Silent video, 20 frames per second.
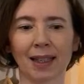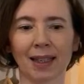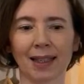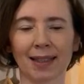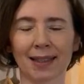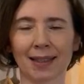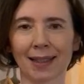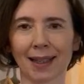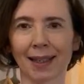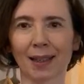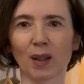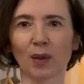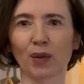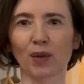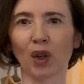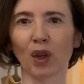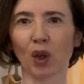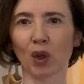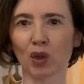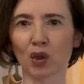it's kind of
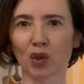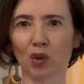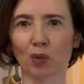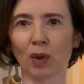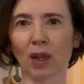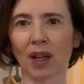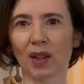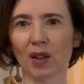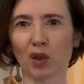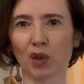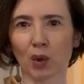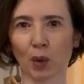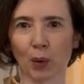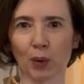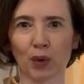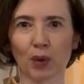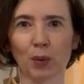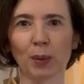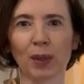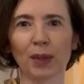close to what I
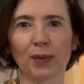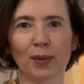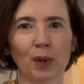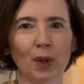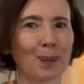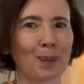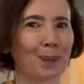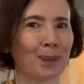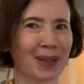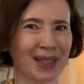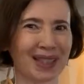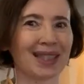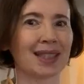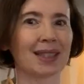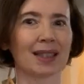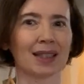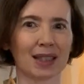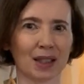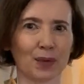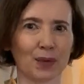showed you before, but
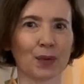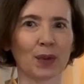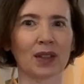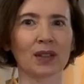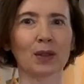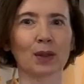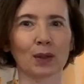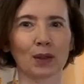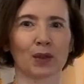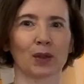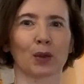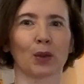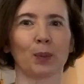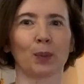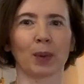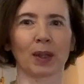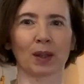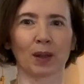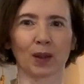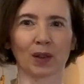different also
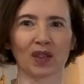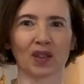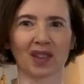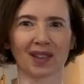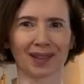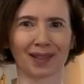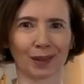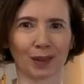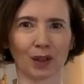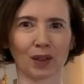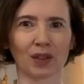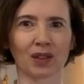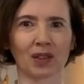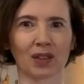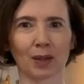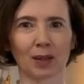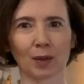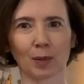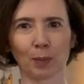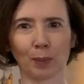because it's not
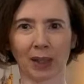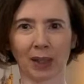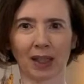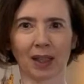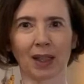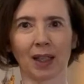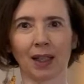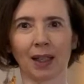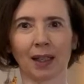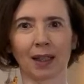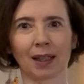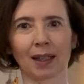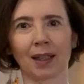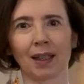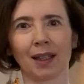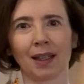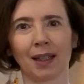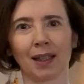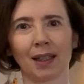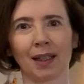pickling
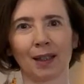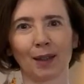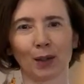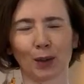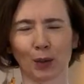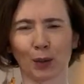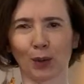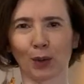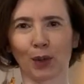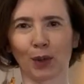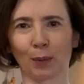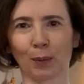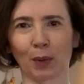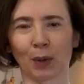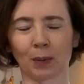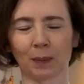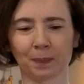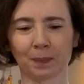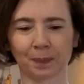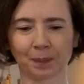the
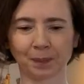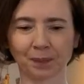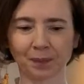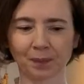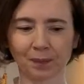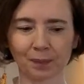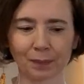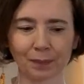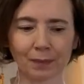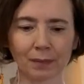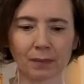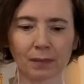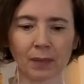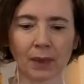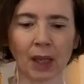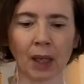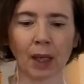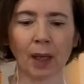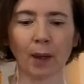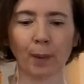cucumber.
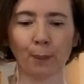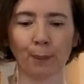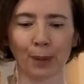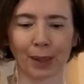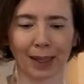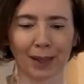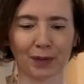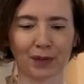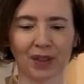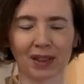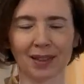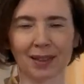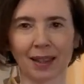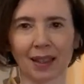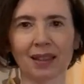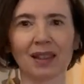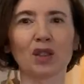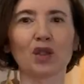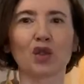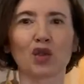But I've
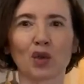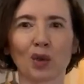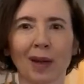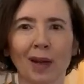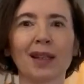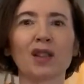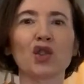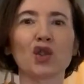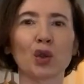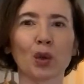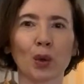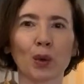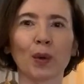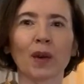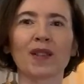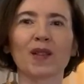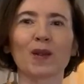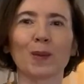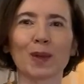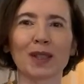decided to try and show you
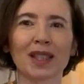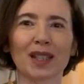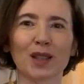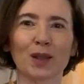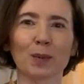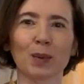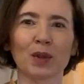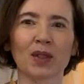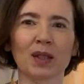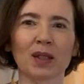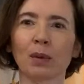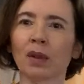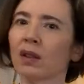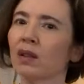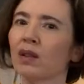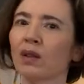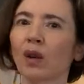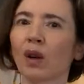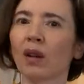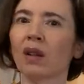as much as possible,
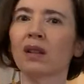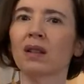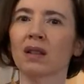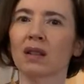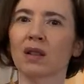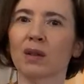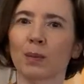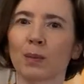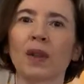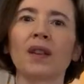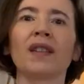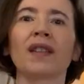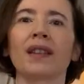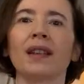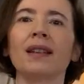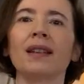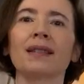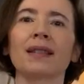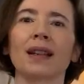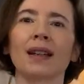you know, all the small
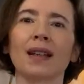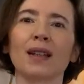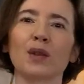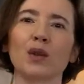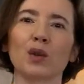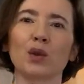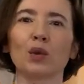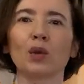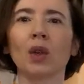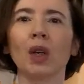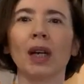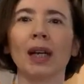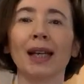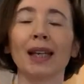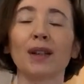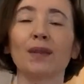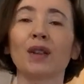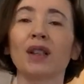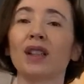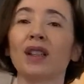things that I do,
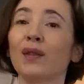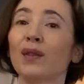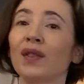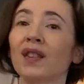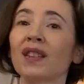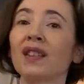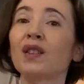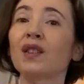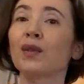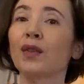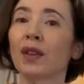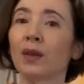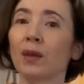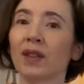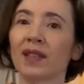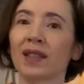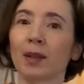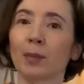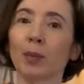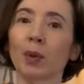even if it's very
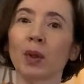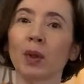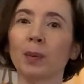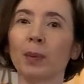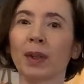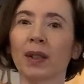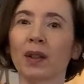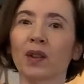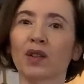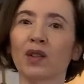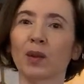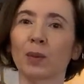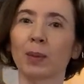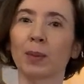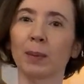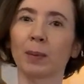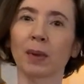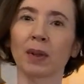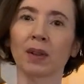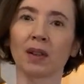simple because some
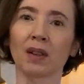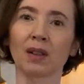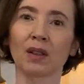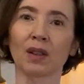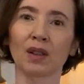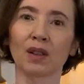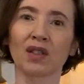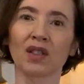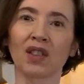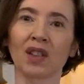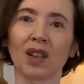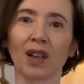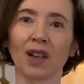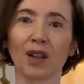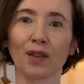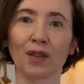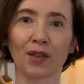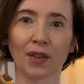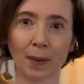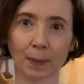people are not
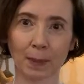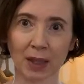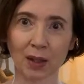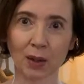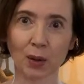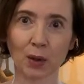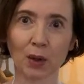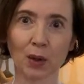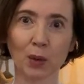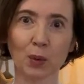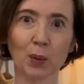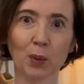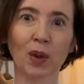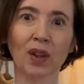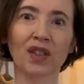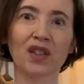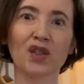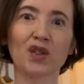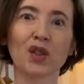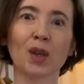familiar
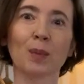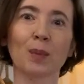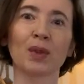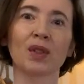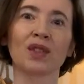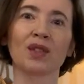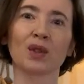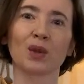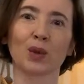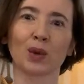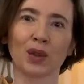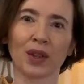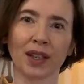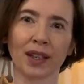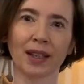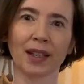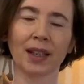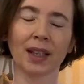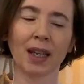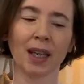with Japanese
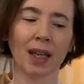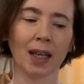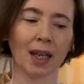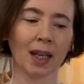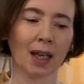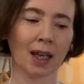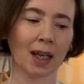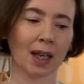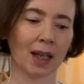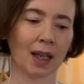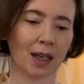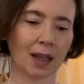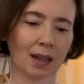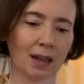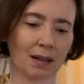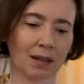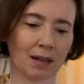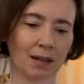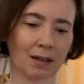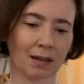cooking
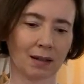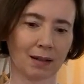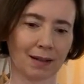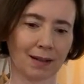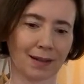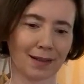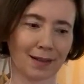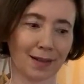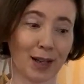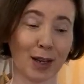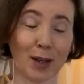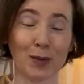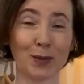uh, and